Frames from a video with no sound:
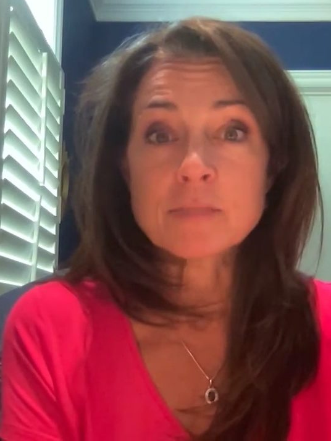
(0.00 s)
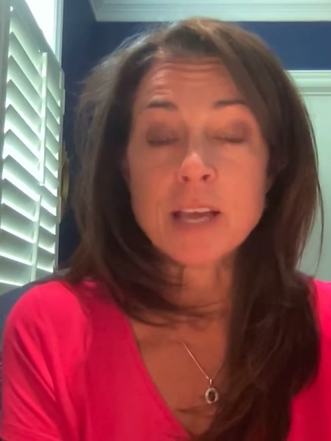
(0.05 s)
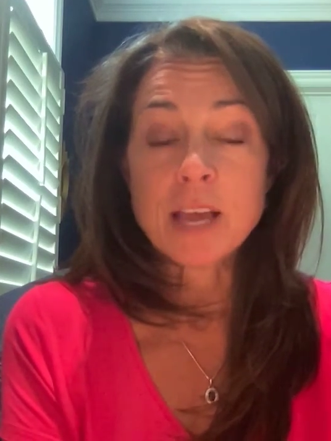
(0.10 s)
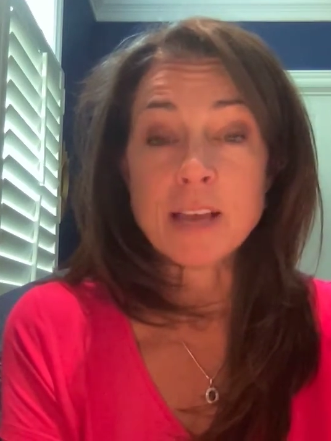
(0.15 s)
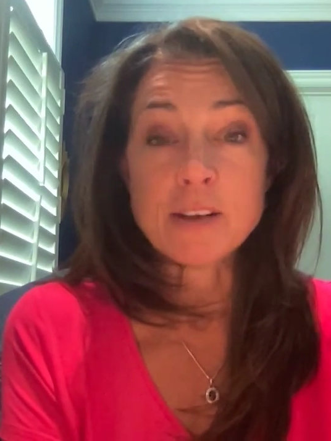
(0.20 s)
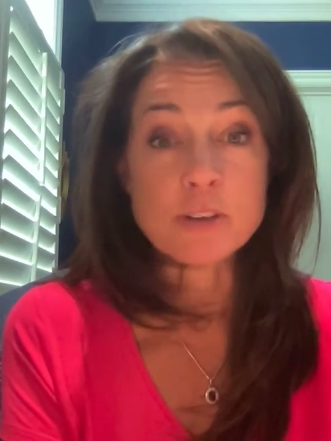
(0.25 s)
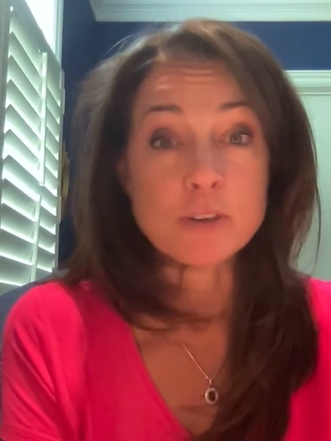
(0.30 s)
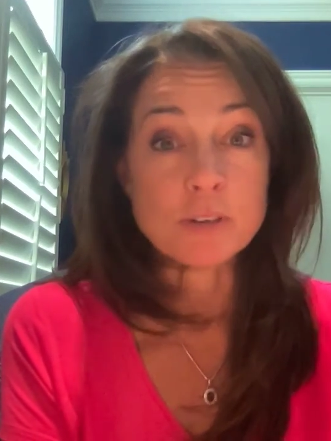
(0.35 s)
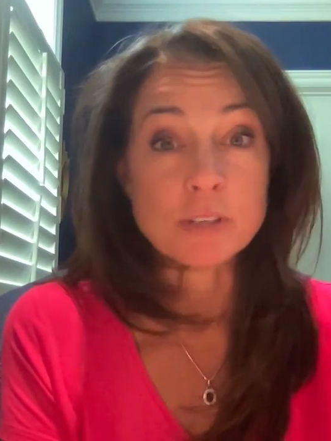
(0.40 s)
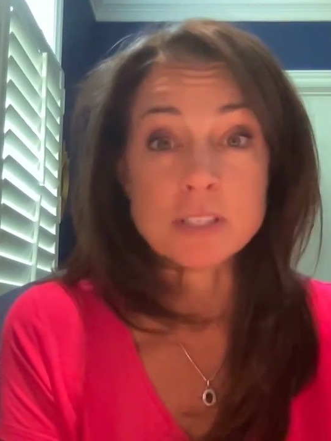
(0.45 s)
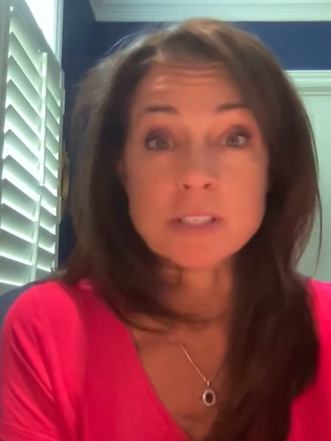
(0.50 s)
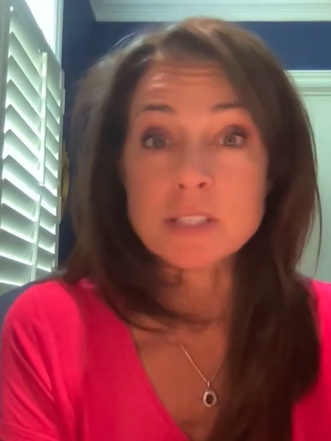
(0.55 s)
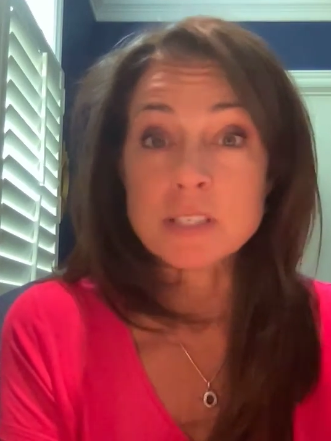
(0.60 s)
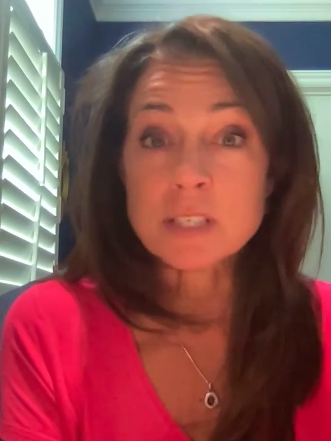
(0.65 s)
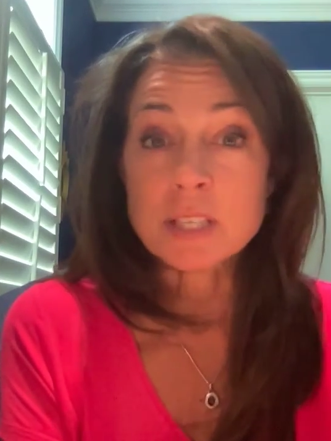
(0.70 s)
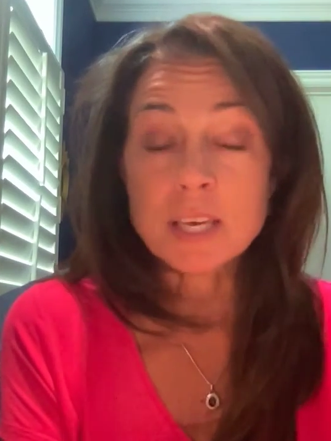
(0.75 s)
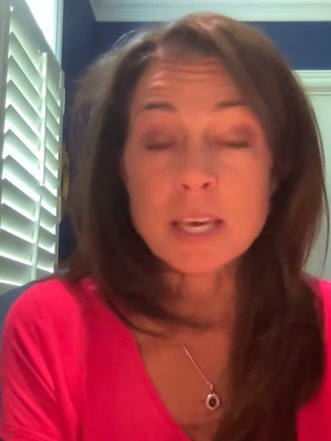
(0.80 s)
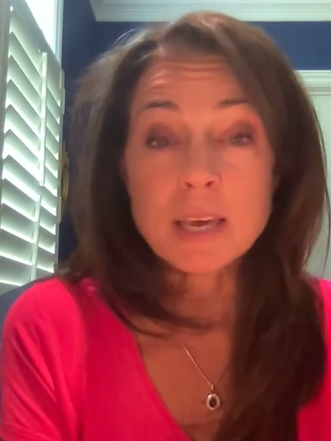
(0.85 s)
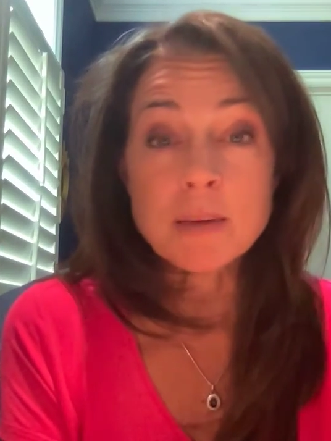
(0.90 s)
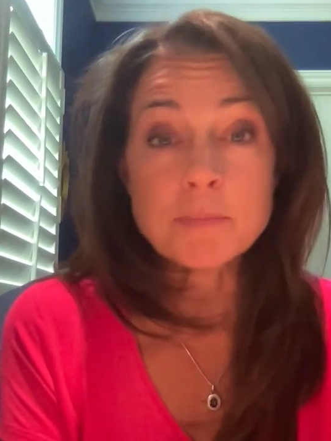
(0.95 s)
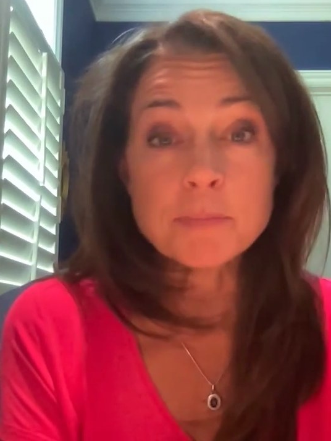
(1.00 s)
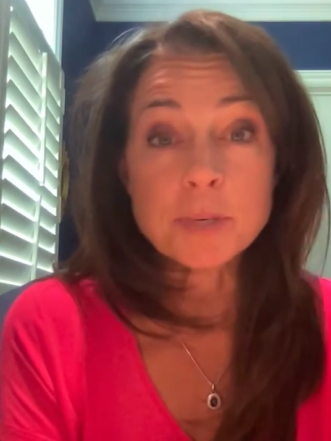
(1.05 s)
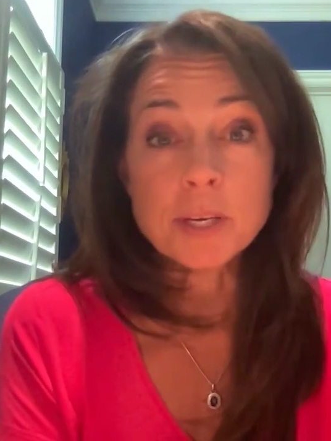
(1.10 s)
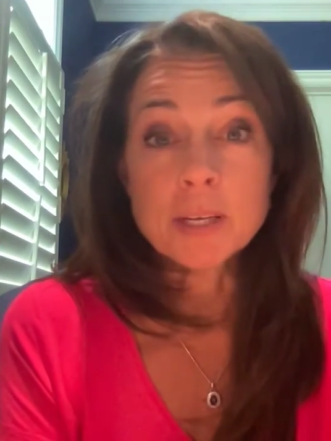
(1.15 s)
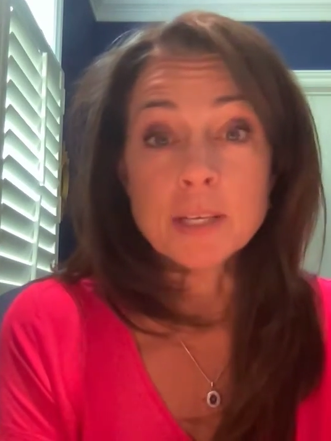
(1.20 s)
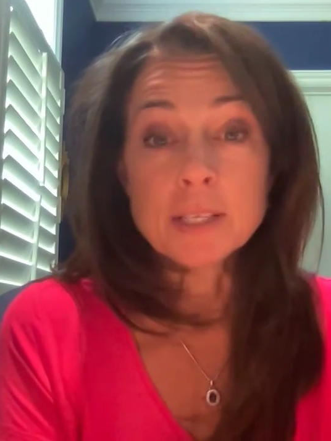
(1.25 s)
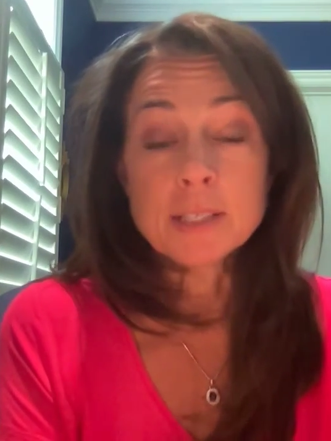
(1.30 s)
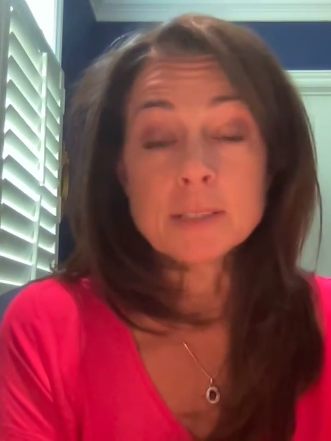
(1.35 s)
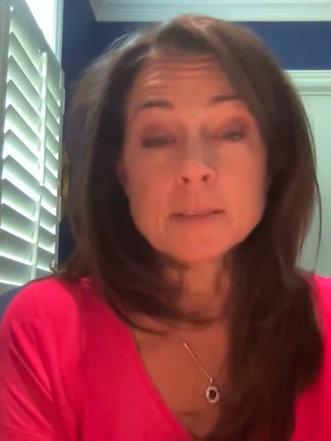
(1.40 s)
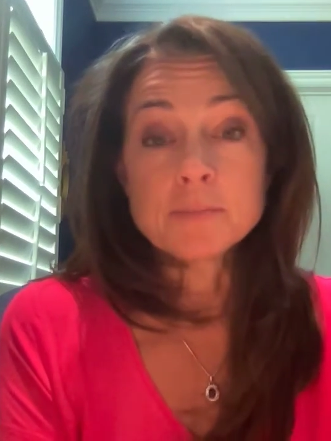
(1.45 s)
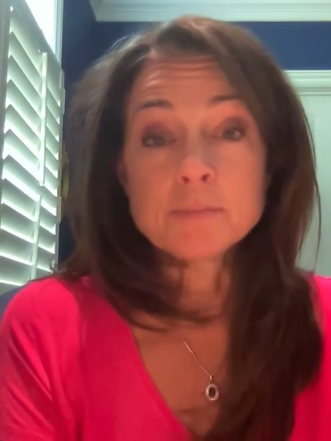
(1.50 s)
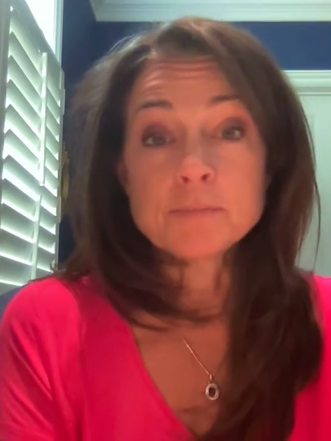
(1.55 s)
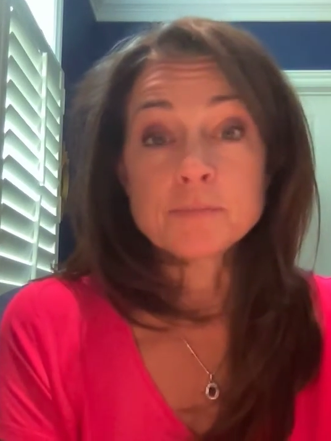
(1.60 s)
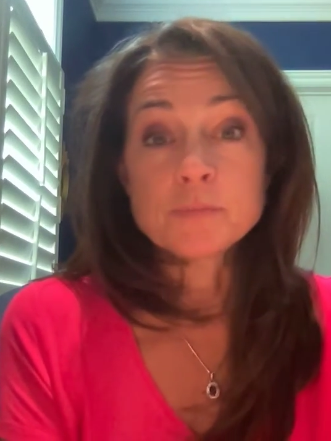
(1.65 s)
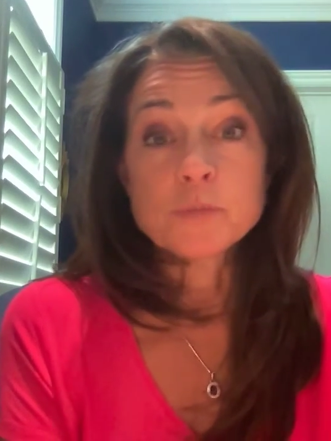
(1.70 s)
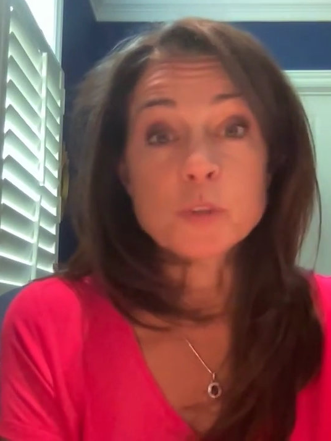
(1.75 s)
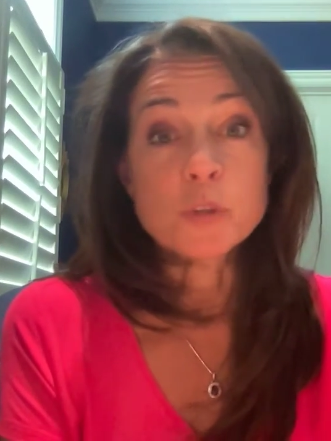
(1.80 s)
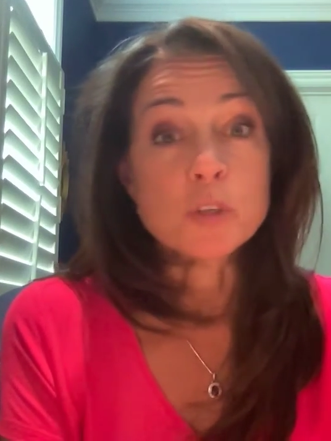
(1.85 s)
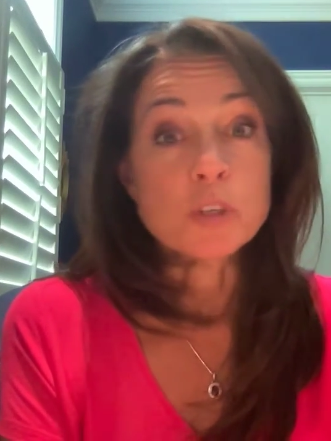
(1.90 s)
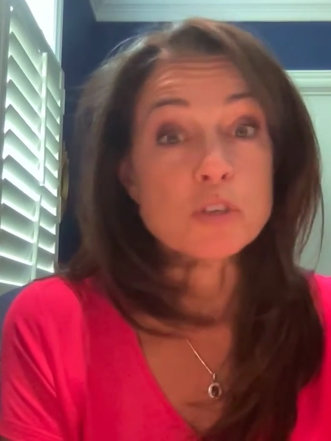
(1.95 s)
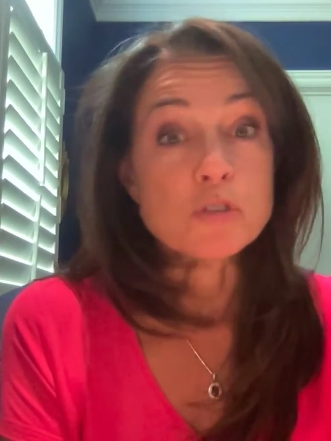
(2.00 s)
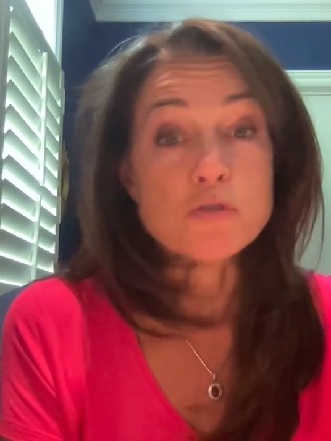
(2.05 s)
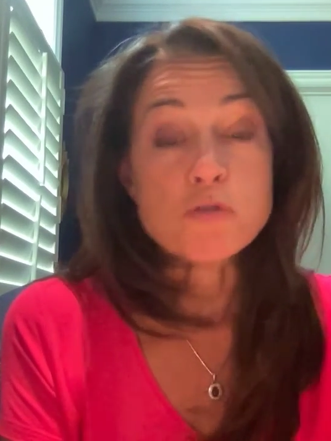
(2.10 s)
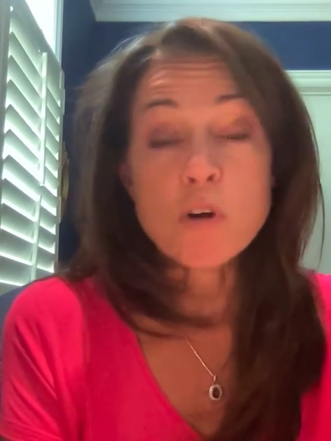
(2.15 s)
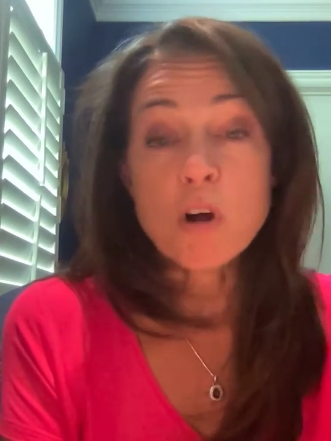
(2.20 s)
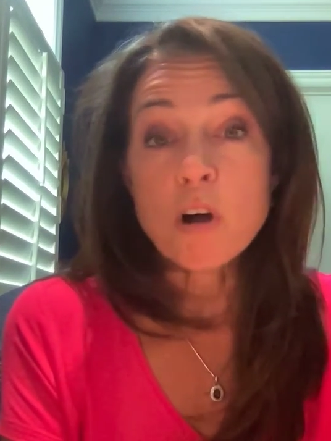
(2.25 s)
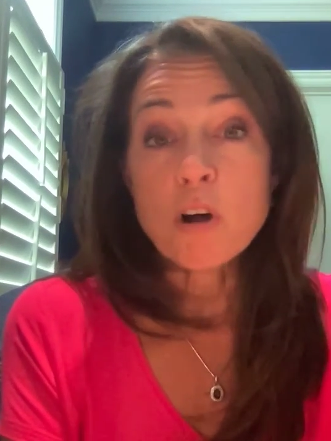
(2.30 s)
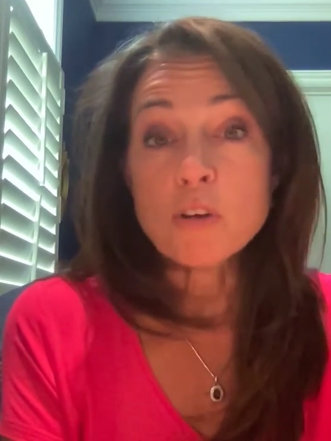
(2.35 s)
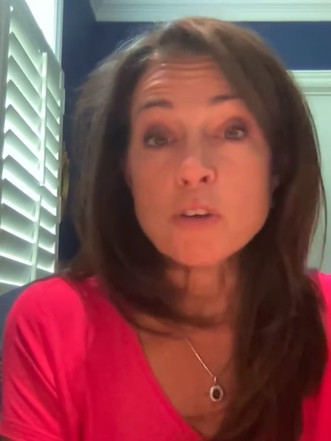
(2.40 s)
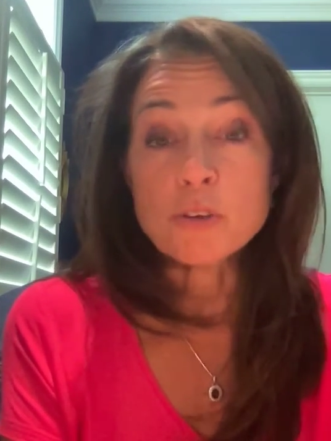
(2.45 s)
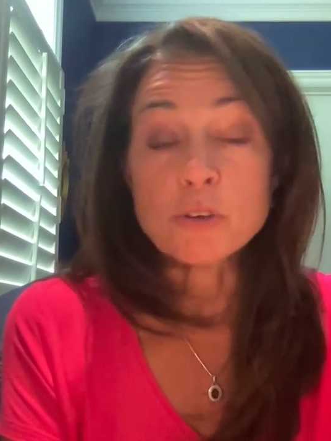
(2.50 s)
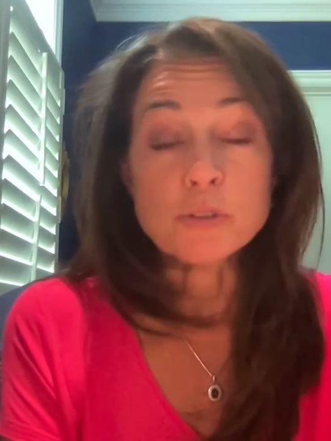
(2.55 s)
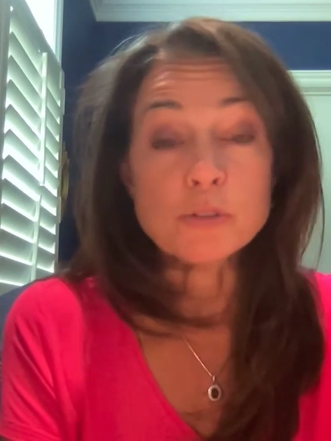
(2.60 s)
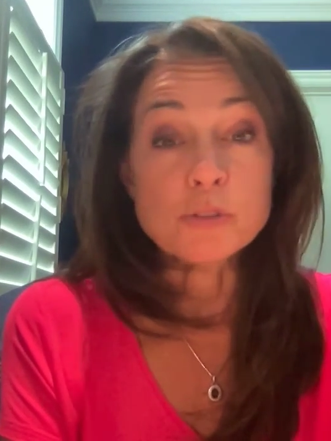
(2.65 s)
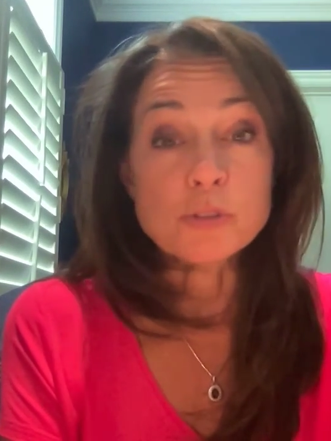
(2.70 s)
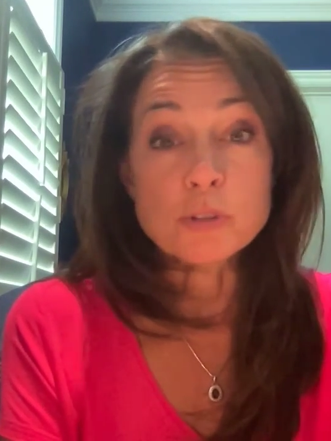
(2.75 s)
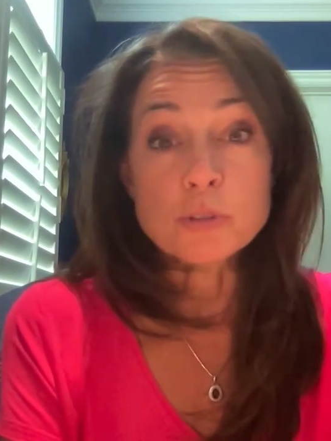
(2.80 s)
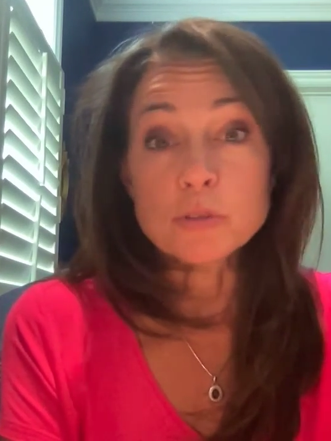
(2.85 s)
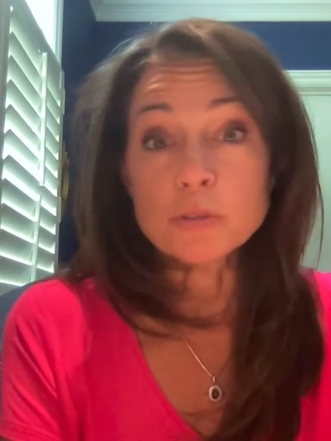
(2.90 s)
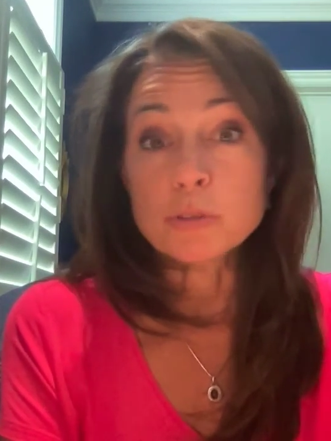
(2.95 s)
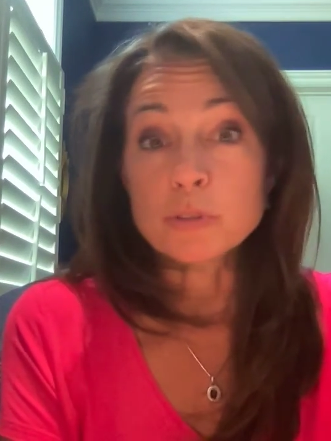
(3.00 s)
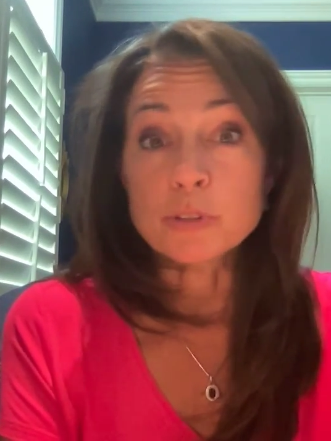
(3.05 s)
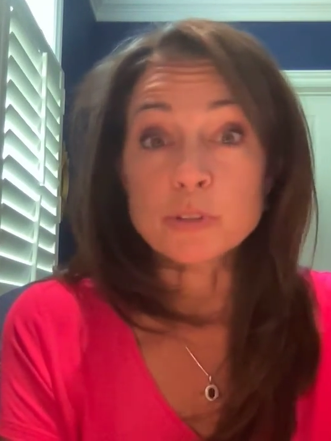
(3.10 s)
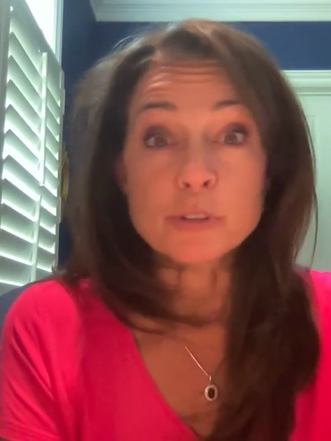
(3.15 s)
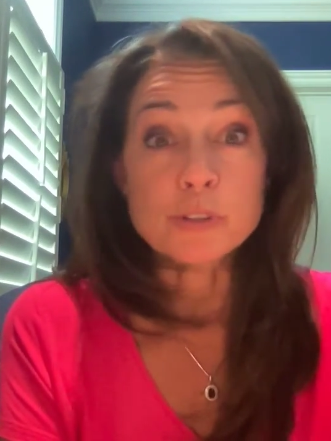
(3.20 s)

and you can sleep, you could draw, you could doodle, you